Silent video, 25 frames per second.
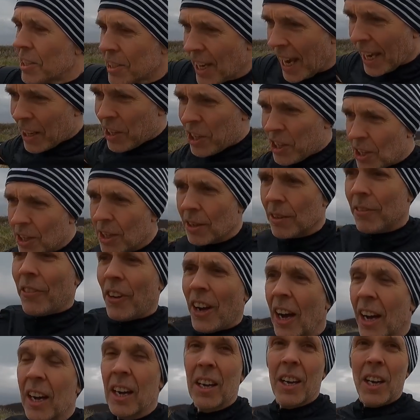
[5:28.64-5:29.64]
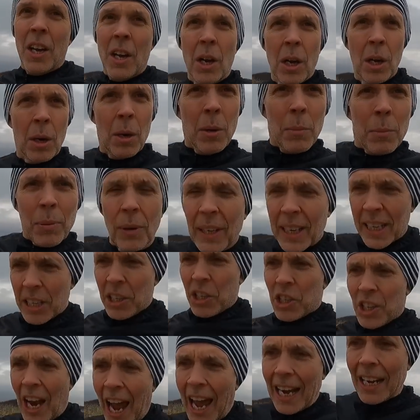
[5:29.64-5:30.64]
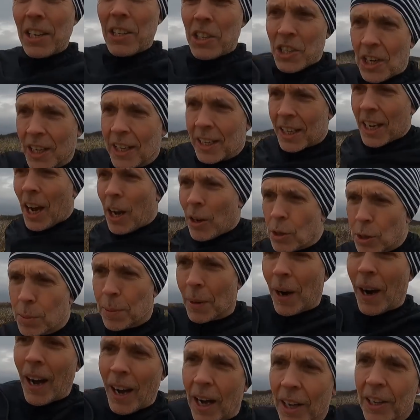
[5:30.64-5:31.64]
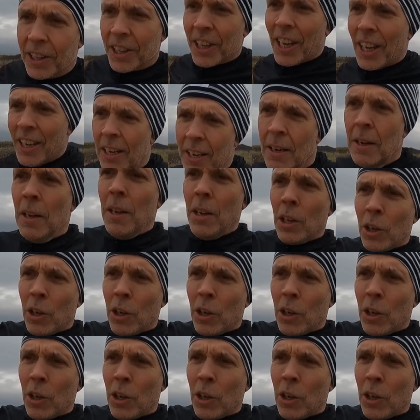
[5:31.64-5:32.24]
a section of a pretty challenging coast path.